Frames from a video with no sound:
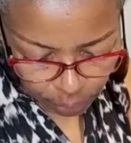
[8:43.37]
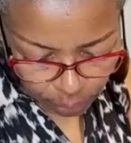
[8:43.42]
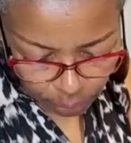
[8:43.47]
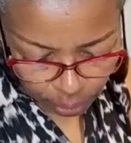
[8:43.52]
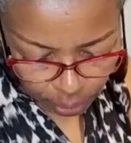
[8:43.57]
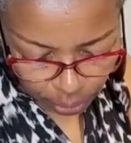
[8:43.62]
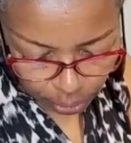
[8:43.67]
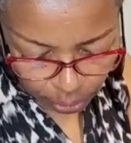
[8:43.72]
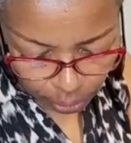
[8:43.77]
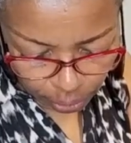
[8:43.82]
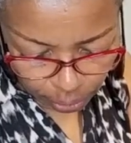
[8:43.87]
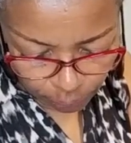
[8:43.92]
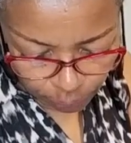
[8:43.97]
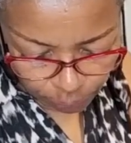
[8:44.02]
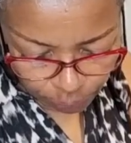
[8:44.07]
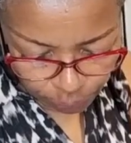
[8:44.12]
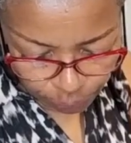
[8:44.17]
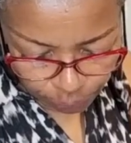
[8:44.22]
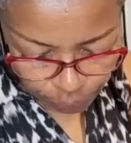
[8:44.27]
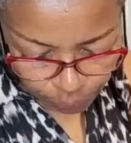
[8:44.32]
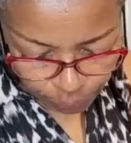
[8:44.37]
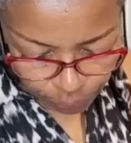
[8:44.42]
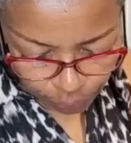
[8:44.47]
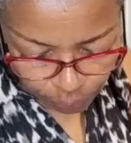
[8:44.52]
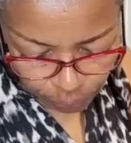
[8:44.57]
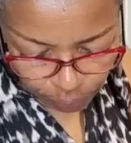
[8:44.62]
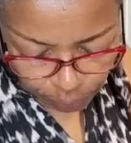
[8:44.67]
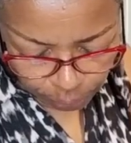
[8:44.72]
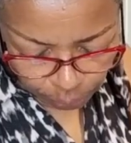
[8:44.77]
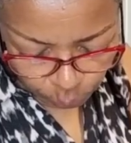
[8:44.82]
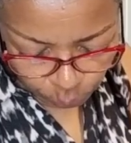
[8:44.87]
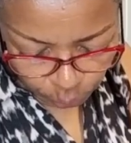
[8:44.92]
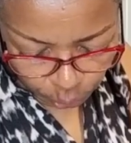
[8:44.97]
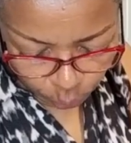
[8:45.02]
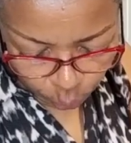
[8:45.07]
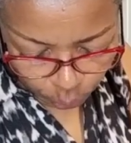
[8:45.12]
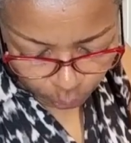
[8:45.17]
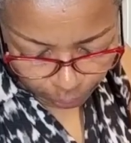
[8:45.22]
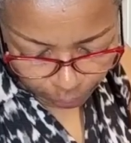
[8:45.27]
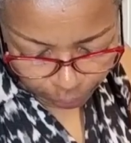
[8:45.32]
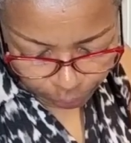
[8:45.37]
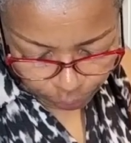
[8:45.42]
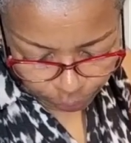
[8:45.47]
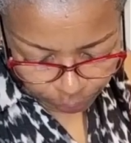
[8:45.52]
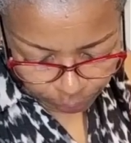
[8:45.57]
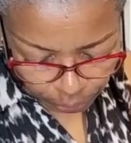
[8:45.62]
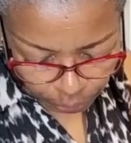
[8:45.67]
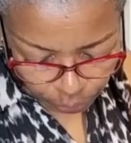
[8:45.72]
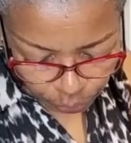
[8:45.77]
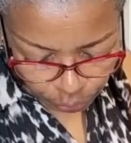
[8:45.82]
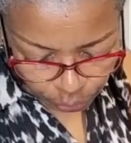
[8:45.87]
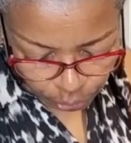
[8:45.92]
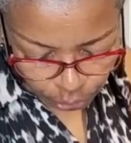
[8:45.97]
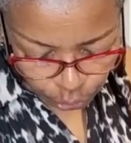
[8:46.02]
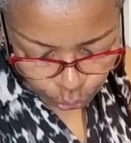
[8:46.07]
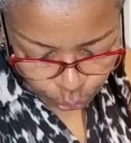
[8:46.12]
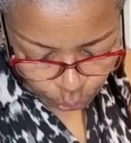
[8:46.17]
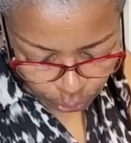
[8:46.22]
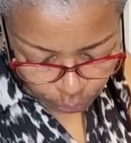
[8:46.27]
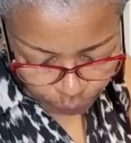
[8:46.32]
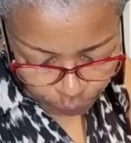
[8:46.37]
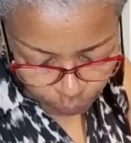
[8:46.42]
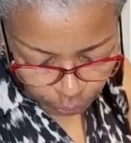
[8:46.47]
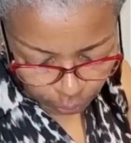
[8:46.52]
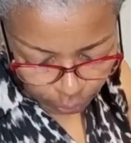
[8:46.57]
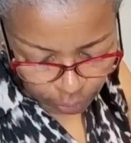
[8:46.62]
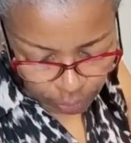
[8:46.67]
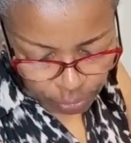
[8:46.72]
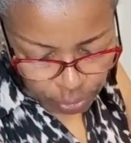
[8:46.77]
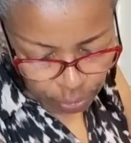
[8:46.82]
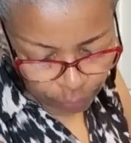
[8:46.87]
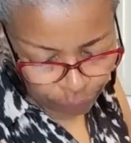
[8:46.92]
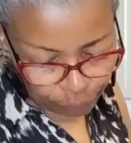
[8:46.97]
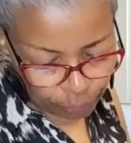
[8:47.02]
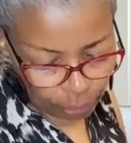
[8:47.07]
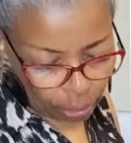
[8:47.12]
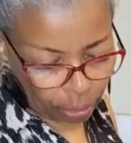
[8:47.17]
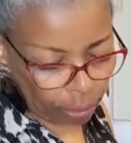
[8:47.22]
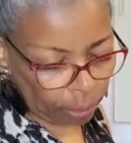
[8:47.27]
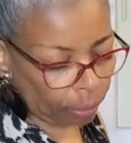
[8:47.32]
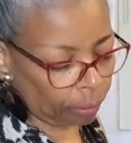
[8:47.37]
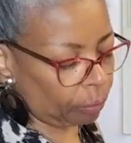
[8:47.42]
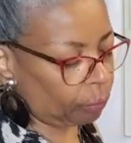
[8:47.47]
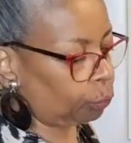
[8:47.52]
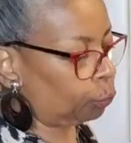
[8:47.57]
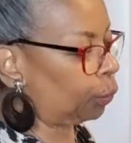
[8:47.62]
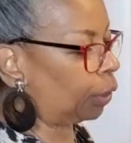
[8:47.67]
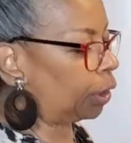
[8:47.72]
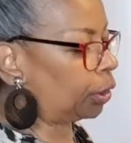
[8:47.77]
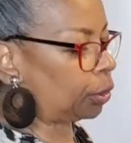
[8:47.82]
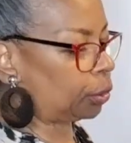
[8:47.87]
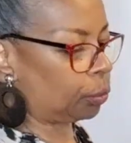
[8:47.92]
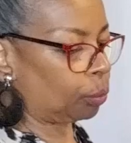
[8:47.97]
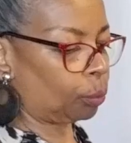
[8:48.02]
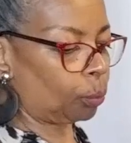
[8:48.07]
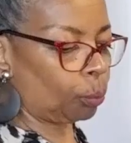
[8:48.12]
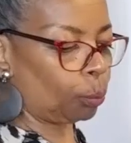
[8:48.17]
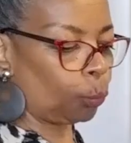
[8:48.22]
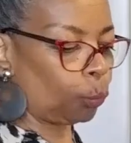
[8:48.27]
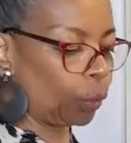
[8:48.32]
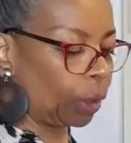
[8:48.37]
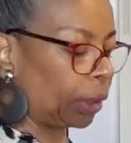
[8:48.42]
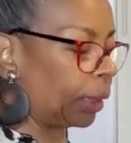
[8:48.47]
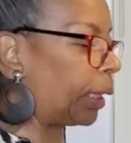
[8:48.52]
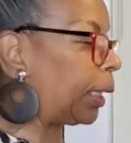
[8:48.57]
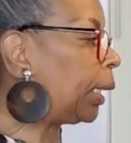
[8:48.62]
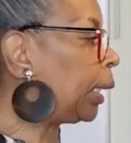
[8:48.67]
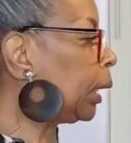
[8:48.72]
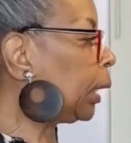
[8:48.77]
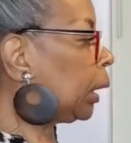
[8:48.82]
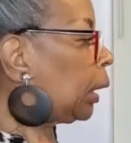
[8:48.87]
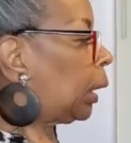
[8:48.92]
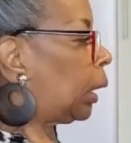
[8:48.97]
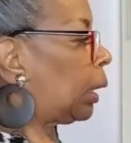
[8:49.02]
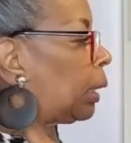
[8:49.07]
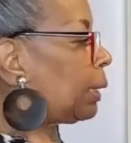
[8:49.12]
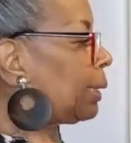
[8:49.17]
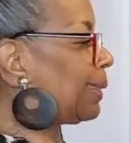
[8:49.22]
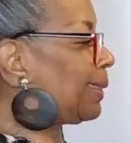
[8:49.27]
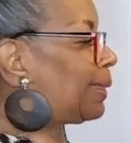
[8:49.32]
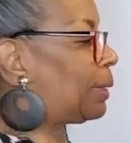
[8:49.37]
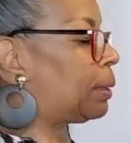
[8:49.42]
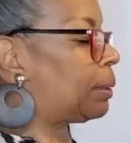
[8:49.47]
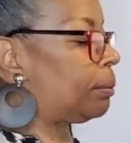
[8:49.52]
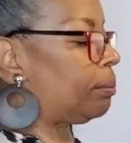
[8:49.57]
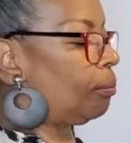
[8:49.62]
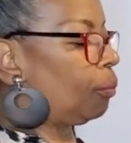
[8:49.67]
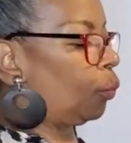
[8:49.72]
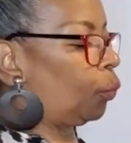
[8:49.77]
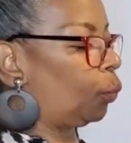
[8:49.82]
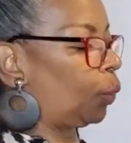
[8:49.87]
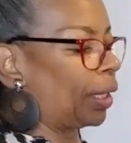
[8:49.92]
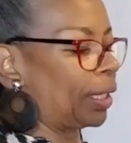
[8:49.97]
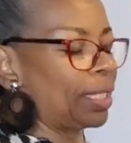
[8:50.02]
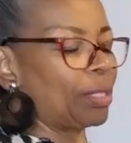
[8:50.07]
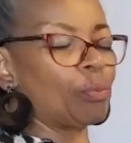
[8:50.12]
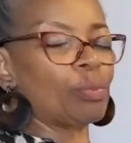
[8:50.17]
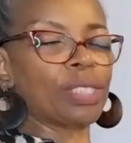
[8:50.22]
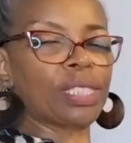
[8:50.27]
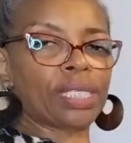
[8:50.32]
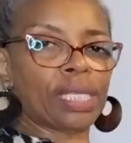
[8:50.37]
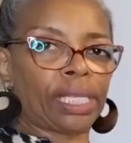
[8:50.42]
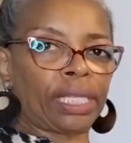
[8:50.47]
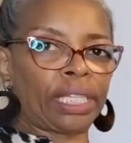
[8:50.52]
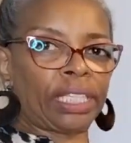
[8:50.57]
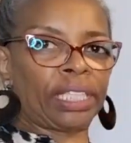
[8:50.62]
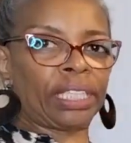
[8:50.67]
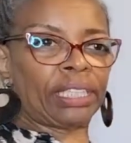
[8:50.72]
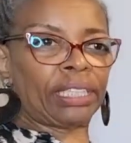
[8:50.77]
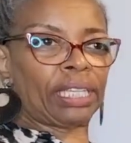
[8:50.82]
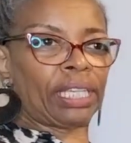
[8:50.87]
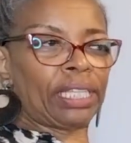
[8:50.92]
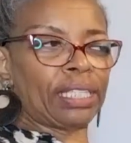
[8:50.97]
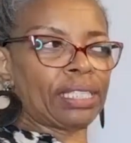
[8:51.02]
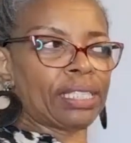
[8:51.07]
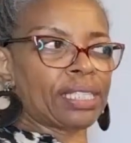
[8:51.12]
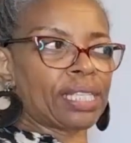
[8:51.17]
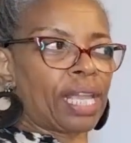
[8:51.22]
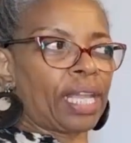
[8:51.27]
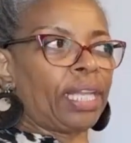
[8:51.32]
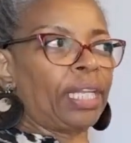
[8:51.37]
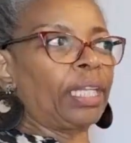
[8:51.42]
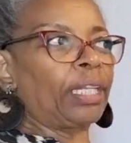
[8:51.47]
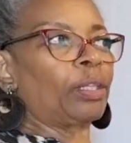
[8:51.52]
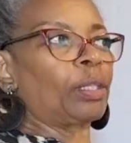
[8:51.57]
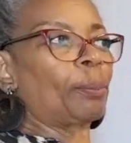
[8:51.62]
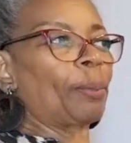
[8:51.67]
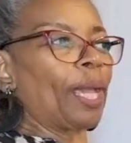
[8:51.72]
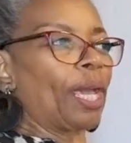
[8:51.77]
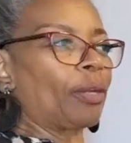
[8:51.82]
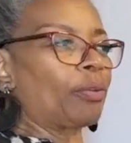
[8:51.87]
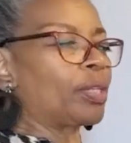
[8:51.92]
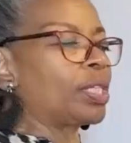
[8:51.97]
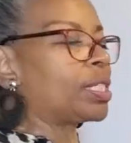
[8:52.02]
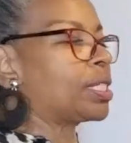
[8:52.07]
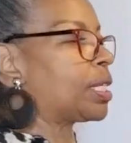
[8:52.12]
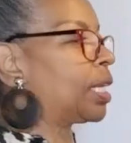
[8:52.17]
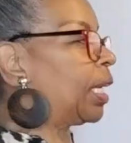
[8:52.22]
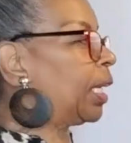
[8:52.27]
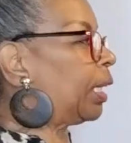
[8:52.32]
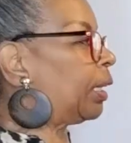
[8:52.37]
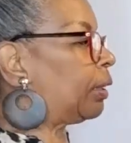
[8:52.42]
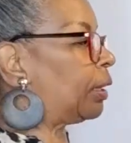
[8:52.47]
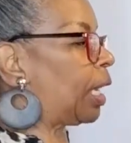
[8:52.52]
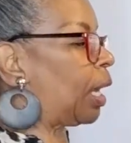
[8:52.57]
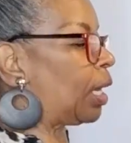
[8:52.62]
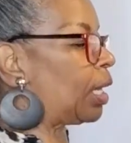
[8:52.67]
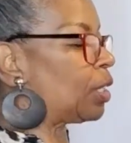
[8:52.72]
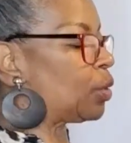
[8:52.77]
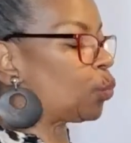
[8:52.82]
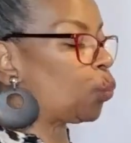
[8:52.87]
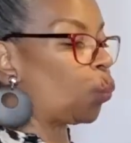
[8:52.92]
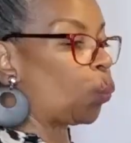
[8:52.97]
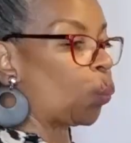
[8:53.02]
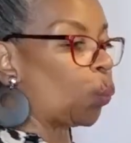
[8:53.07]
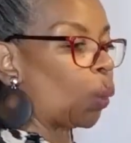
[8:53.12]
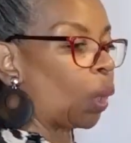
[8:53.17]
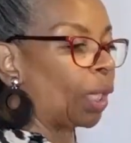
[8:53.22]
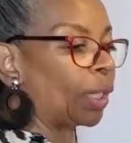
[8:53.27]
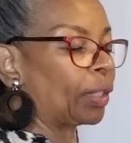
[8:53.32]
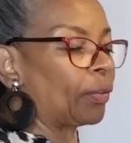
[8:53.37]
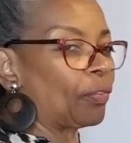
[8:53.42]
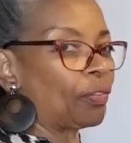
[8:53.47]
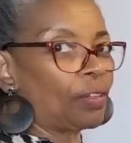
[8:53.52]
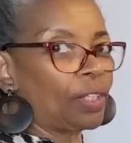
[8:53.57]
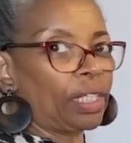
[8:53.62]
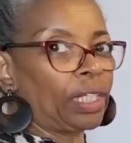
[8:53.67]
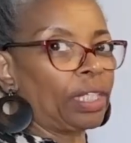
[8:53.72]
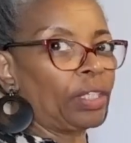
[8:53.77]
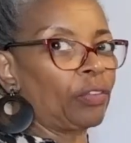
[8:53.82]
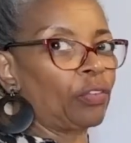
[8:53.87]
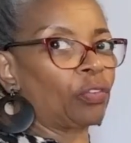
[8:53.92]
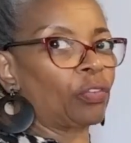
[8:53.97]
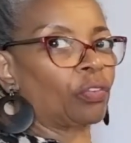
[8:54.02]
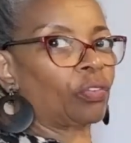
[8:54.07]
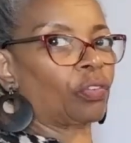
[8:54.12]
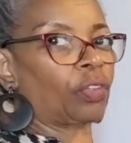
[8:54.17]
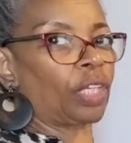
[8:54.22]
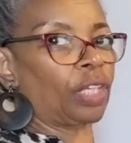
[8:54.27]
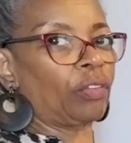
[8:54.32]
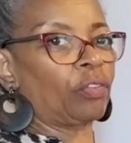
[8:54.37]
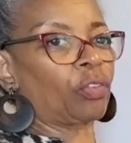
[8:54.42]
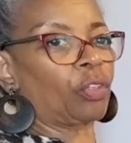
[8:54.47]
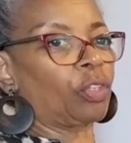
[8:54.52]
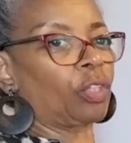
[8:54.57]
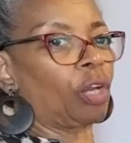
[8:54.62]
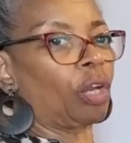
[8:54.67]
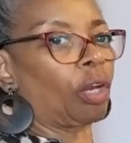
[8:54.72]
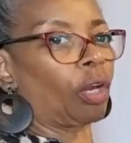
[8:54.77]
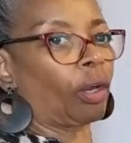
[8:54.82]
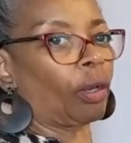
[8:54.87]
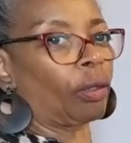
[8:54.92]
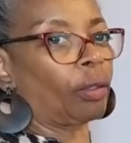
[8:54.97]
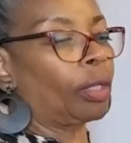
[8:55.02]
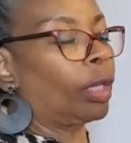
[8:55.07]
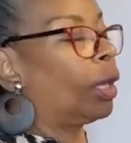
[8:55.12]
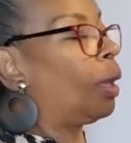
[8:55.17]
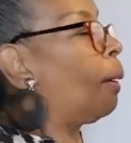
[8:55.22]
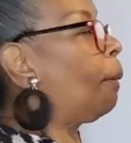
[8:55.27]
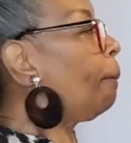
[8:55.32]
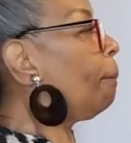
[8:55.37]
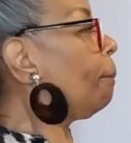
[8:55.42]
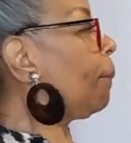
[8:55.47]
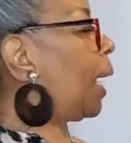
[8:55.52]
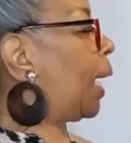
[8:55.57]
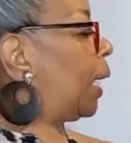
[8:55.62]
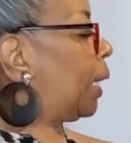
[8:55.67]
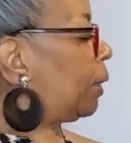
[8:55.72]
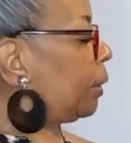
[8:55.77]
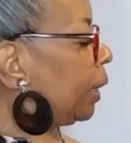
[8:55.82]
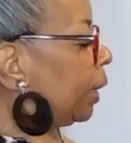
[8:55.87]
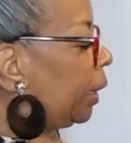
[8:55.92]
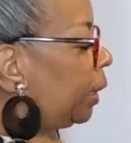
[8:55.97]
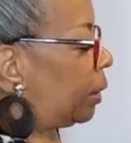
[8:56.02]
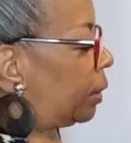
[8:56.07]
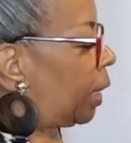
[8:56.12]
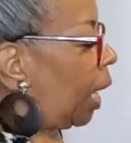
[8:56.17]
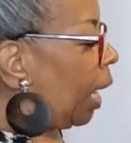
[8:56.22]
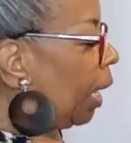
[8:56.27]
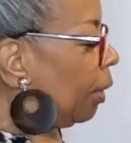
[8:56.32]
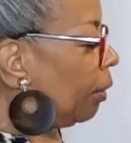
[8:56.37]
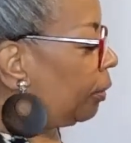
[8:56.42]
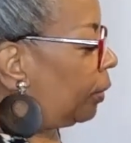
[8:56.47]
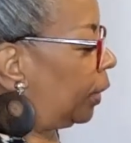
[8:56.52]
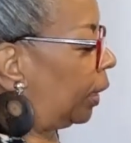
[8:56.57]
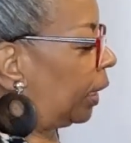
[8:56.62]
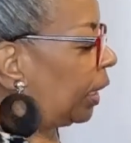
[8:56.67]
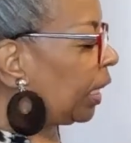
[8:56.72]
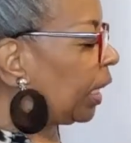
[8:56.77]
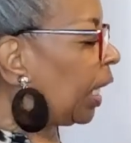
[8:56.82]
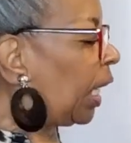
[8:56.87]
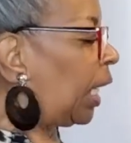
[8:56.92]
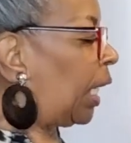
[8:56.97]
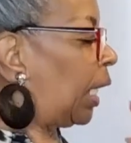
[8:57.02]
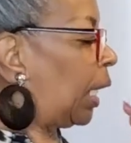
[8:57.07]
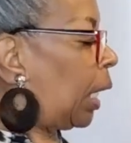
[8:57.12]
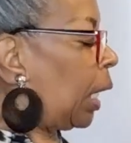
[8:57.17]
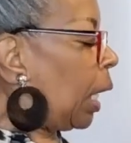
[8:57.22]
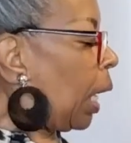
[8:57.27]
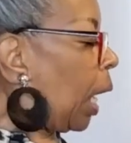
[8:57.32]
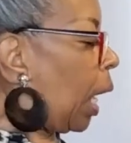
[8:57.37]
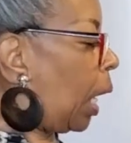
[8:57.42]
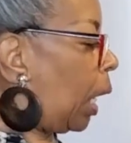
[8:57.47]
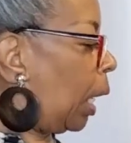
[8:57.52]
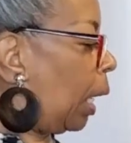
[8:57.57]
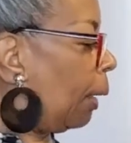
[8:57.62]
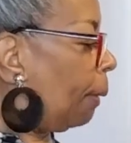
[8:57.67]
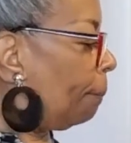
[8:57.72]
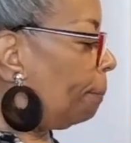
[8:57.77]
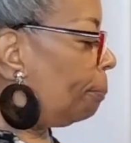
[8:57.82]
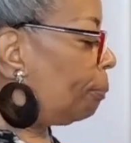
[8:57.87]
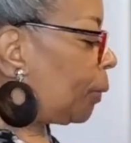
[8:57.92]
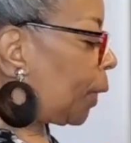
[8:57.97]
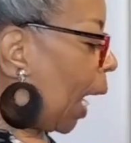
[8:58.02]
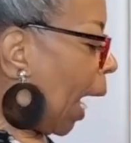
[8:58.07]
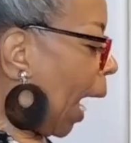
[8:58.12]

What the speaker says: 312 yards of yarn, which really, what it was saying is saying, the pattern is saying that is one of these skeins of yarn made the entire thing. I